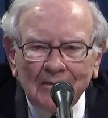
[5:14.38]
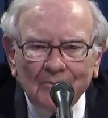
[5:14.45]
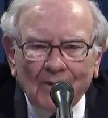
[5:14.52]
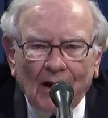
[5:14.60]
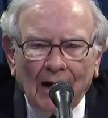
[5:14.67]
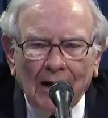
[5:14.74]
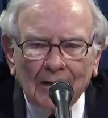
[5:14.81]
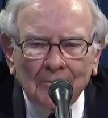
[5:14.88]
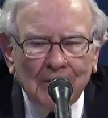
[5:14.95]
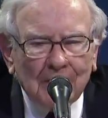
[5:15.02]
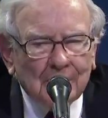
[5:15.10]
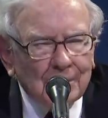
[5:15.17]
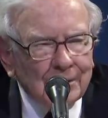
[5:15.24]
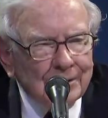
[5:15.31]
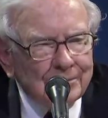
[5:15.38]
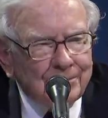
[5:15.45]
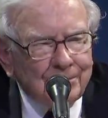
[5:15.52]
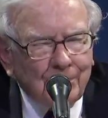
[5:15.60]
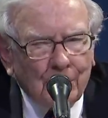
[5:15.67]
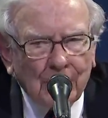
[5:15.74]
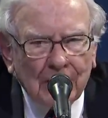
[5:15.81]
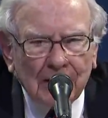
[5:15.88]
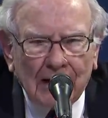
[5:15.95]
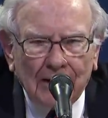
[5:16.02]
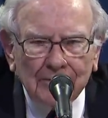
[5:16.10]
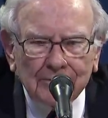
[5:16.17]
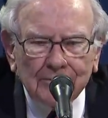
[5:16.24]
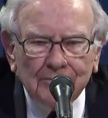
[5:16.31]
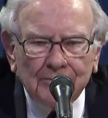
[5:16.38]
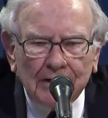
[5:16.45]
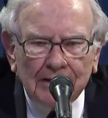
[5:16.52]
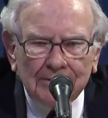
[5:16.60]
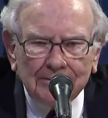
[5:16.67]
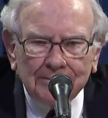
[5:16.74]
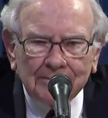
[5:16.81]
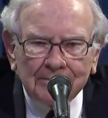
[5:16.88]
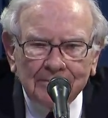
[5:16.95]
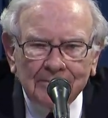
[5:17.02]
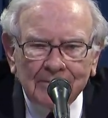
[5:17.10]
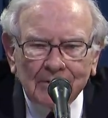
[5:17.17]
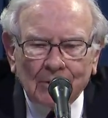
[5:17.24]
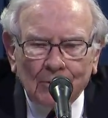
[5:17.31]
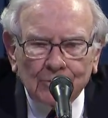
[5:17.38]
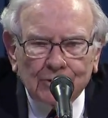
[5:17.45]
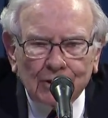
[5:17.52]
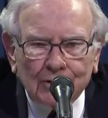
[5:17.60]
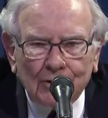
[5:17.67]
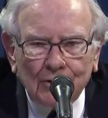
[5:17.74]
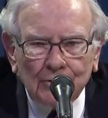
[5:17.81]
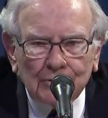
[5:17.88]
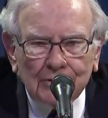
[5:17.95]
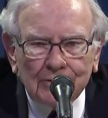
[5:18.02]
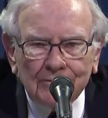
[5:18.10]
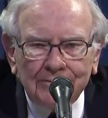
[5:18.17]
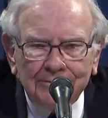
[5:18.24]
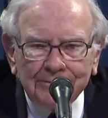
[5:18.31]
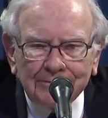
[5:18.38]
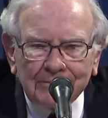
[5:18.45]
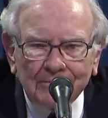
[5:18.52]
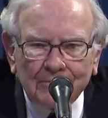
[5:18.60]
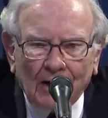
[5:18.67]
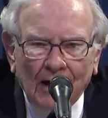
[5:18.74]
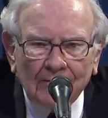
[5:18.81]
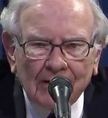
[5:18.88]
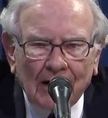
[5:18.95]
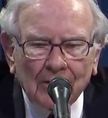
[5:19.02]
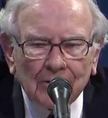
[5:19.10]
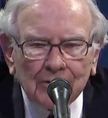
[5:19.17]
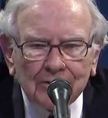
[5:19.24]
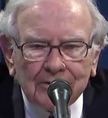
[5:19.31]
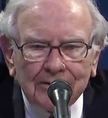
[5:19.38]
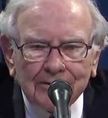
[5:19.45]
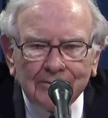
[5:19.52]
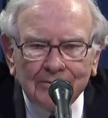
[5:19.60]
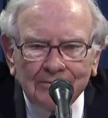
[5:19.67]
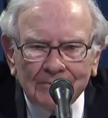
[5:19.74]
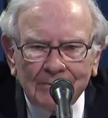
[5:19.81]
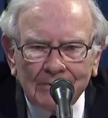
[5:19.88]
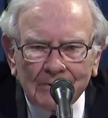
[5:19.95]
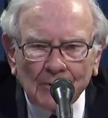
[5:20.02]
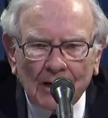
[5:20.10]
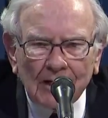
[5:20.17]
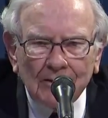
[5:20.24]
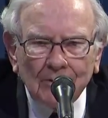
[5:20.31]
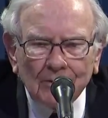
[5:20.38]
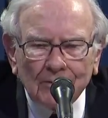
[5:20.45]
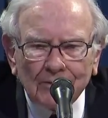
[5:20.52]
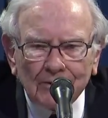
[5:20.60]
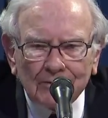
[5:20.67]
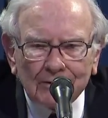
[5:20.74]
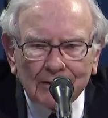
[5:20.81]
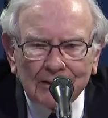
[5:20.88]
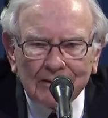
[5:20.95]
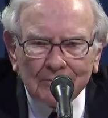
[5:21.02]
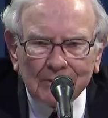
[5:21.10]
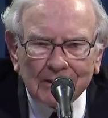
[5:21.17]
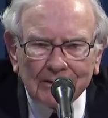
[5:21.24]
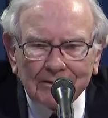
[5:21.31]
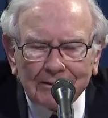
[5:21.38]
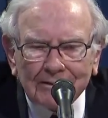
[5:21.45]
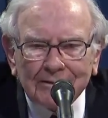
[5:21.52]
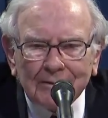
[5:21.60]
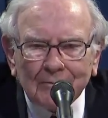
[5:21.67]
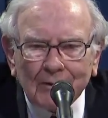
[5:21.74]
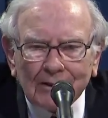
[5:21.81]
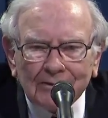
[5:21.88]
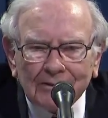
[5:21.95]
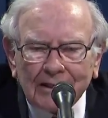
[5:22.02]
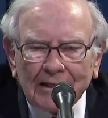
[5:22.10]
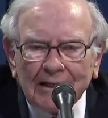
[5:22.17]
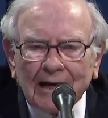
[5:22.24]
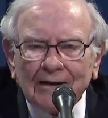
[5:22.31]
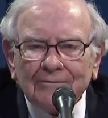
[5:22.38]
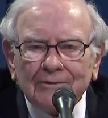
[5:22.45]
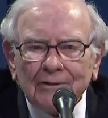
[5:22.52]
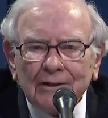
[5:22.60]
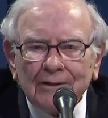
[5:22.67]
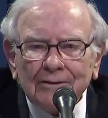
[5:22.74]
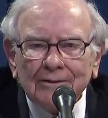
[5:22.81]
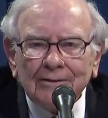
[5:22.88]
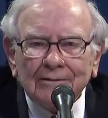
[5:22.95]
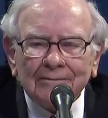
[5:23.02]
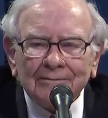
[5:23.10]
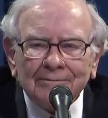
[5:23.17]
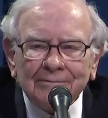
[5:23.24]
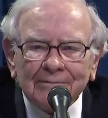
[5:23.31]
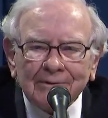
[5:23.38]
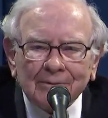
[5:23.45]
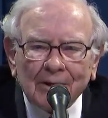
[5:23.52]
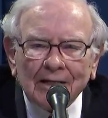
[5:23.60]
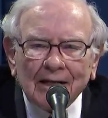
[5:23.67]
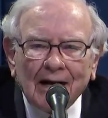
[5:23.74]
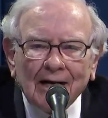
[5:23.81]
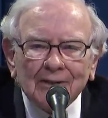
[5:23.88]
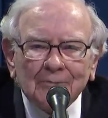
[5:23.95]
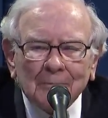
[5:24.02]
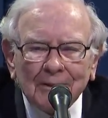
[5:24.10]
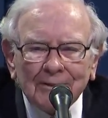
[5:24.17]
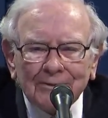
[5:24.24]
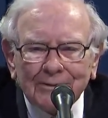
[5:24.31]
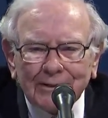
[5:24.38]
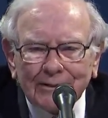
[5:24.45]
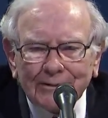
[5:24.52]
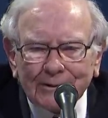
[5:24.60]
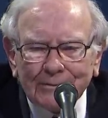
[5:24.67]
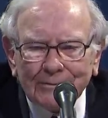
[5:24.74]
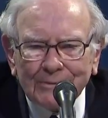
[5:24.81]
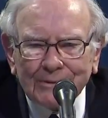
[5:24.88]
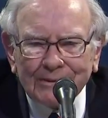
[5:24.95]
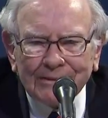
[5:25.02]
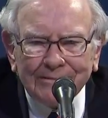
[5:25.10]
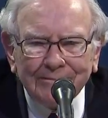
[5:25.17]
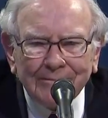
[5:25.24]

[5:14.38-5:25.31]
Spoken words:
flying people at 40,000 feet, coast to coast in 5 hours. That great universities would exist in one state after another, great hospital systems,